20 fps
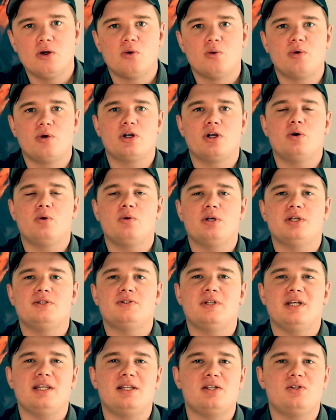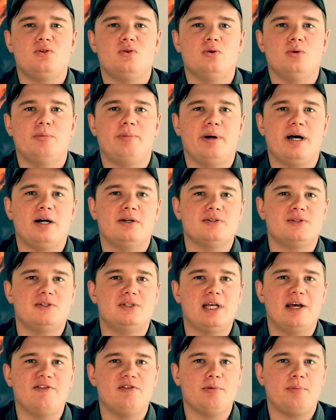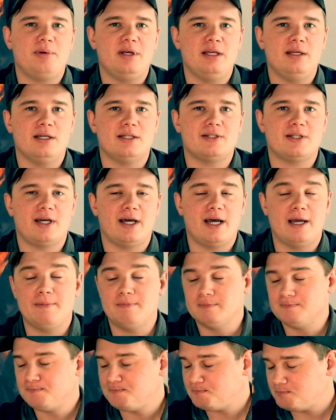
we're going to set this to about 7 PSI.